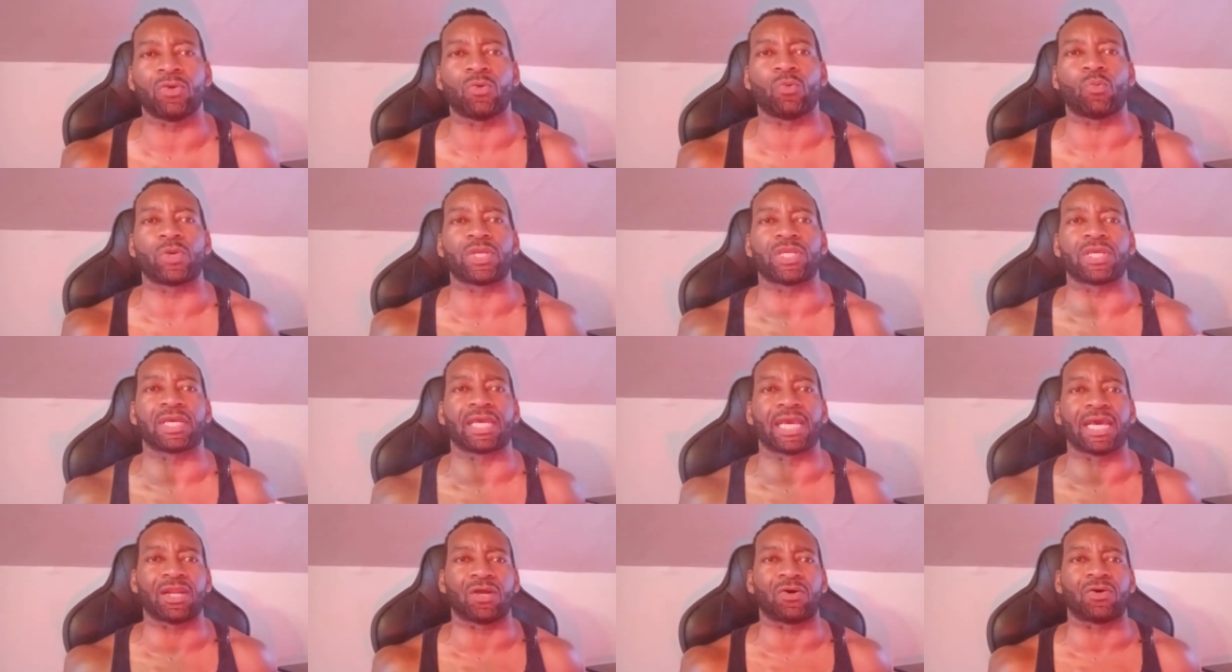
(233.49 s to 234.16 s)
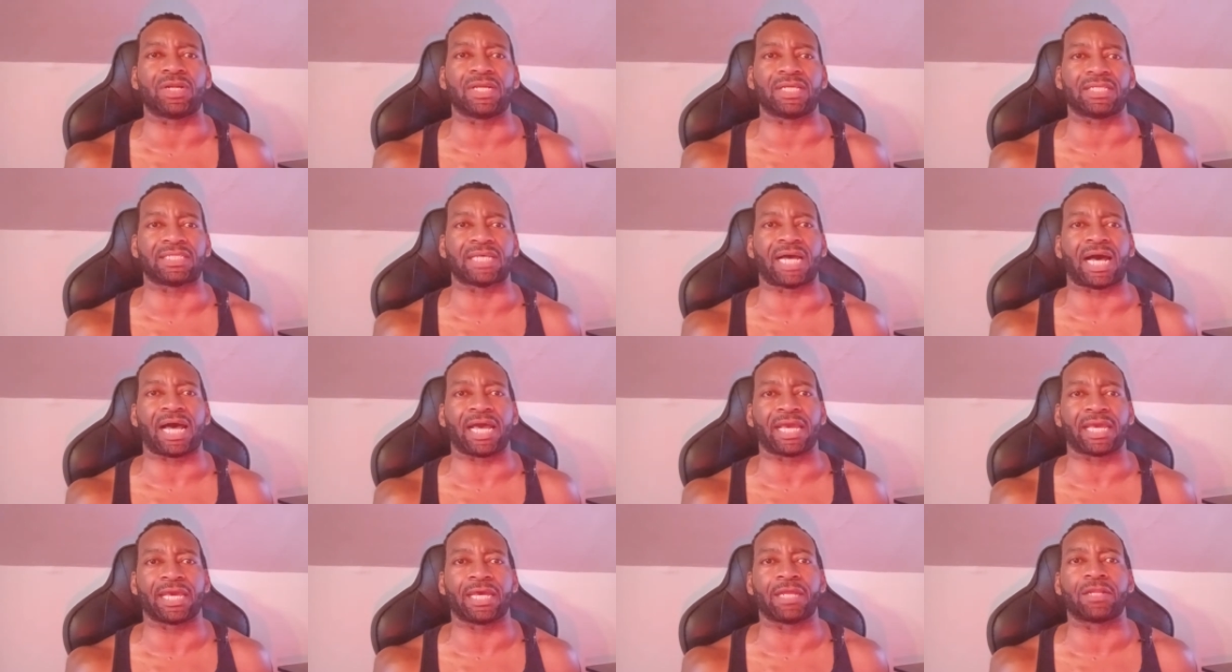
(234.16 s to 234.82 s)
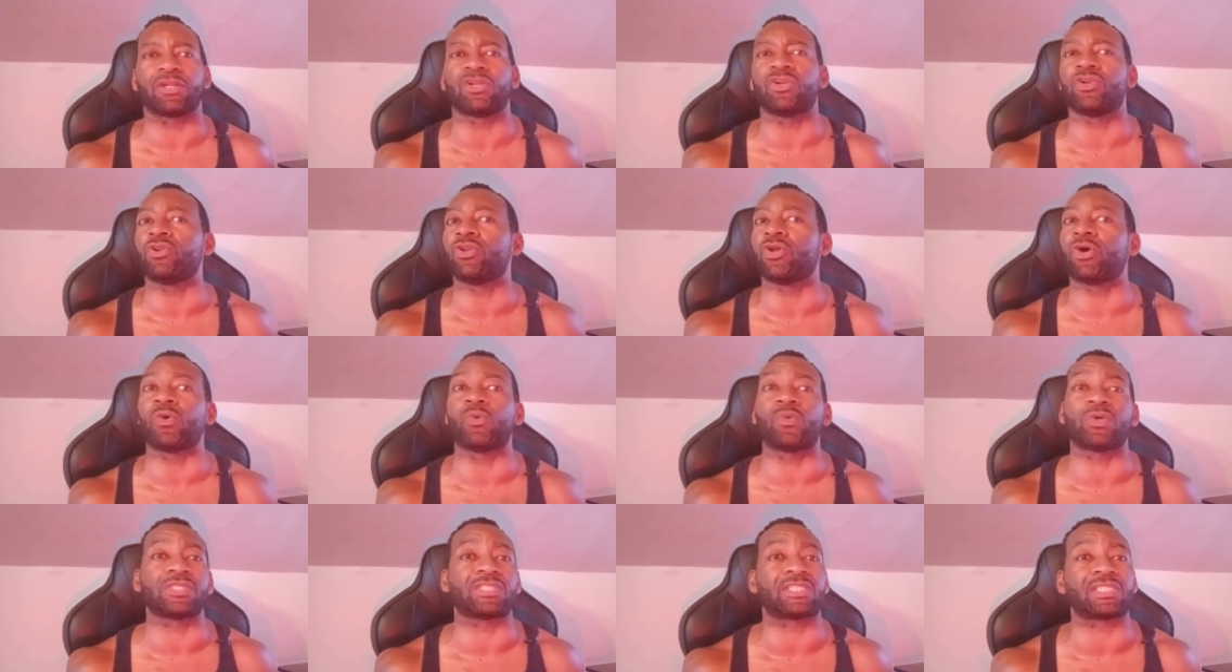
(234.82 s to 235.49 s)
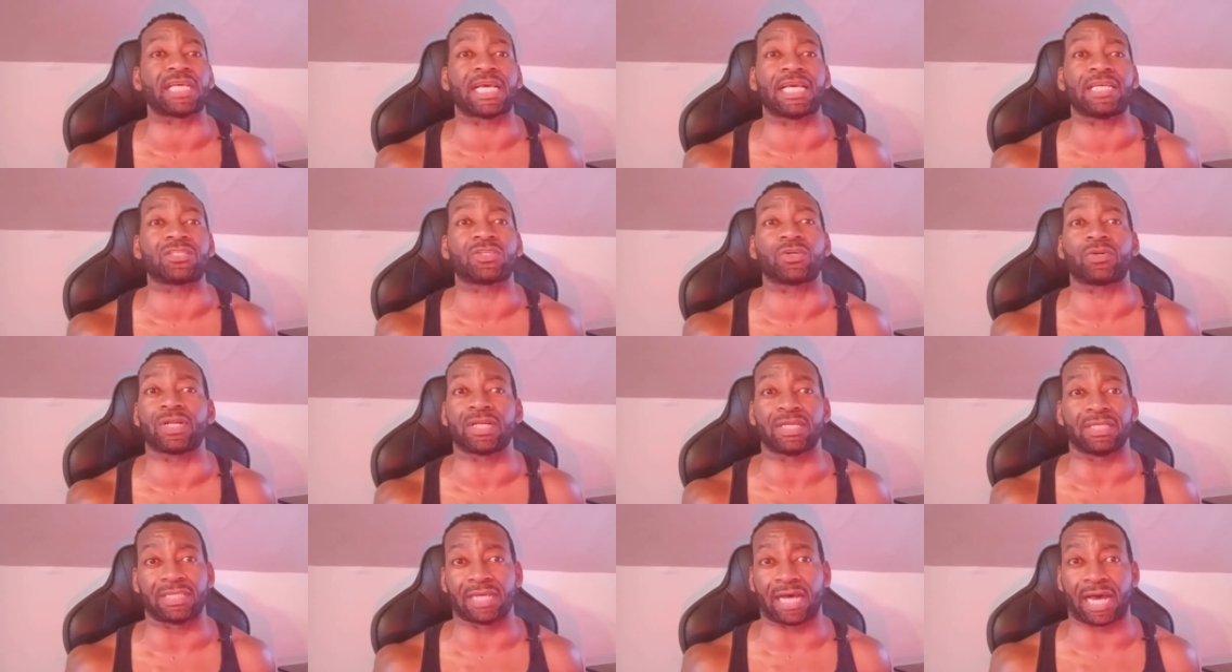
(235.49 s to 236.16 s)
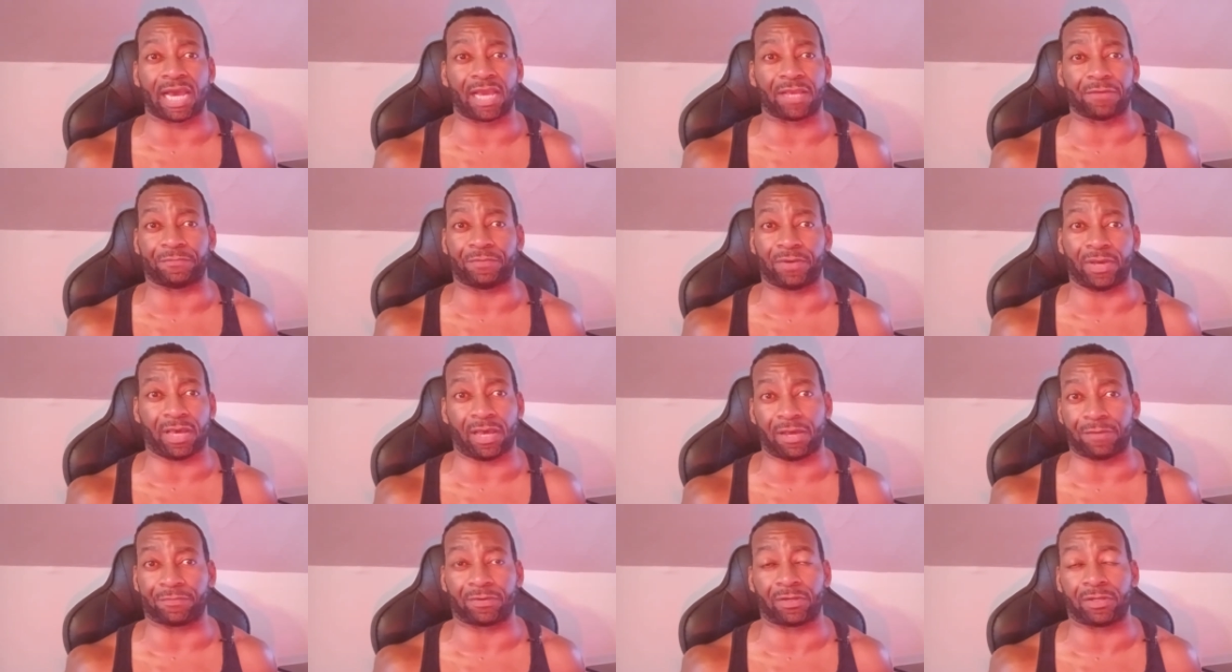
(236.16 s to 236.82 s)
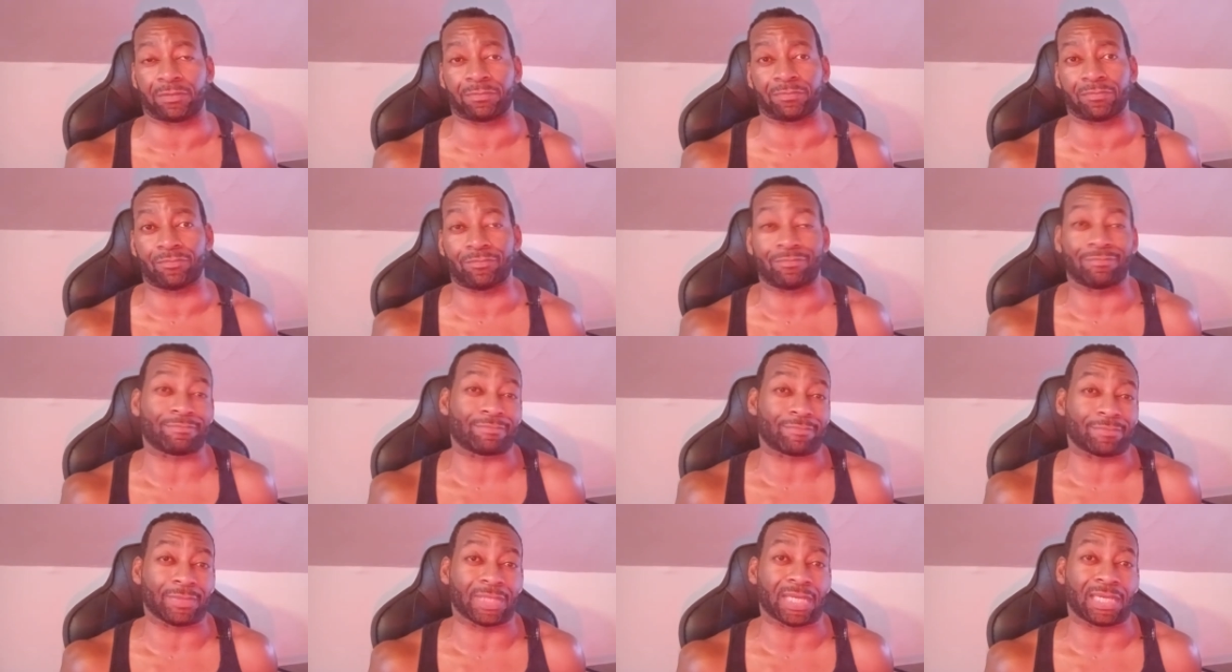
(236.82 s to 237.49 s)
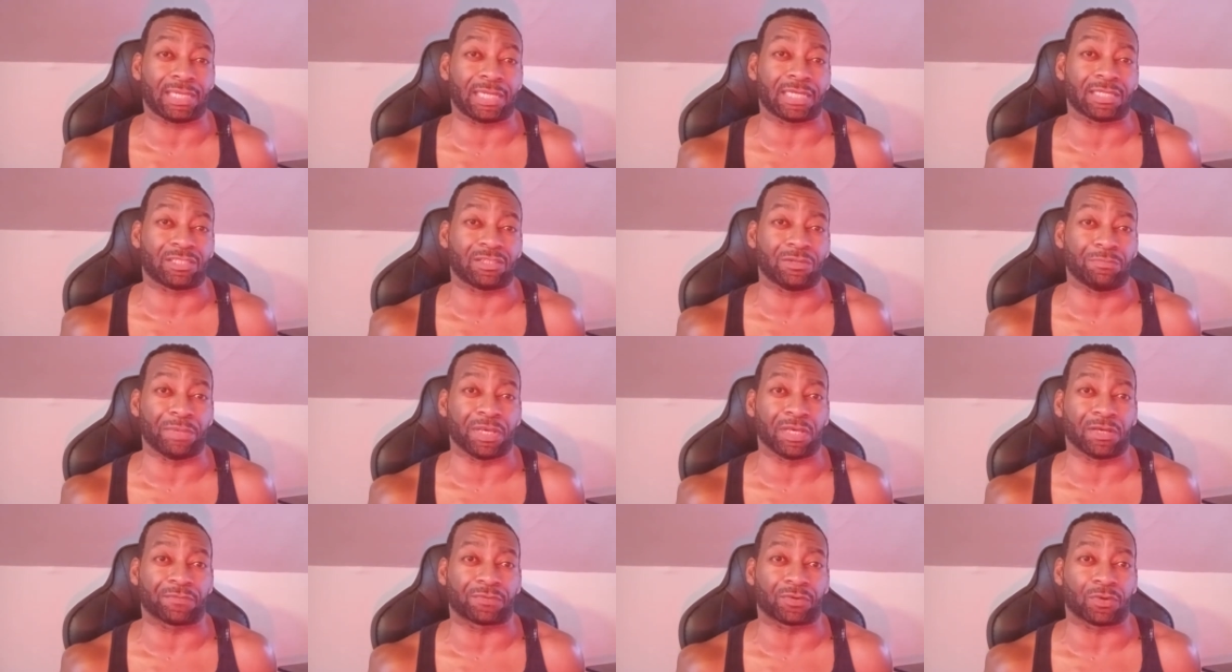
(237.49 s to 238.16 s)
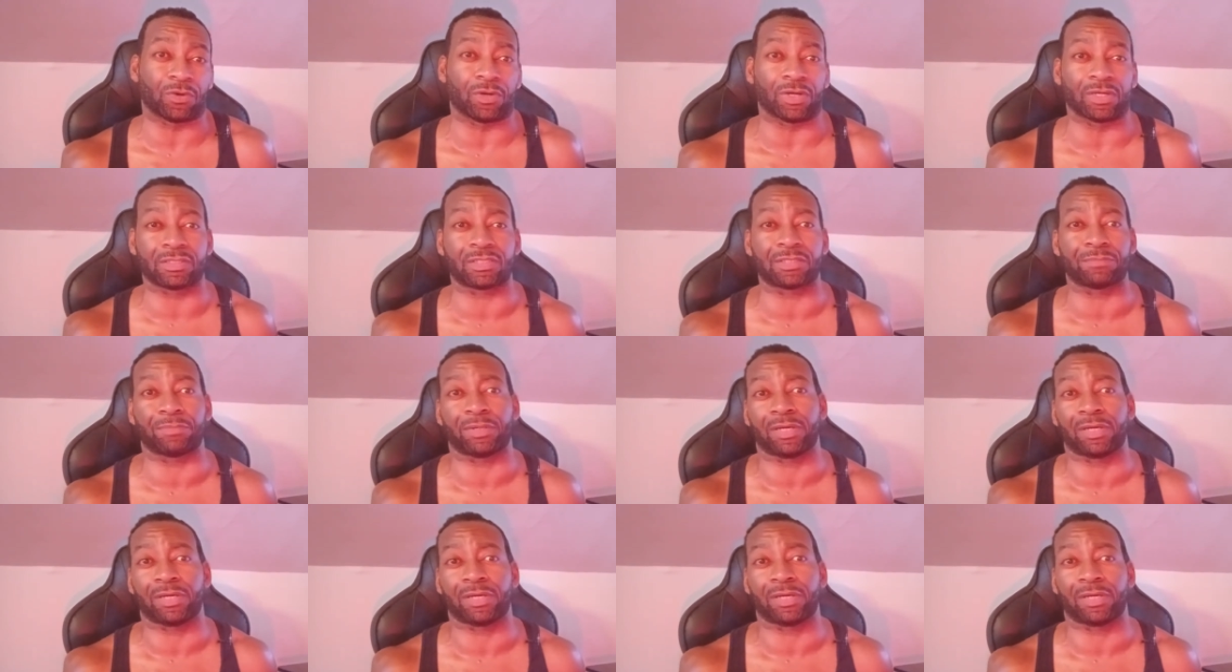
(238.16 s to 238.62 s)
When you get on the diet, no one stays on the diet forever. Unless you're me, of course.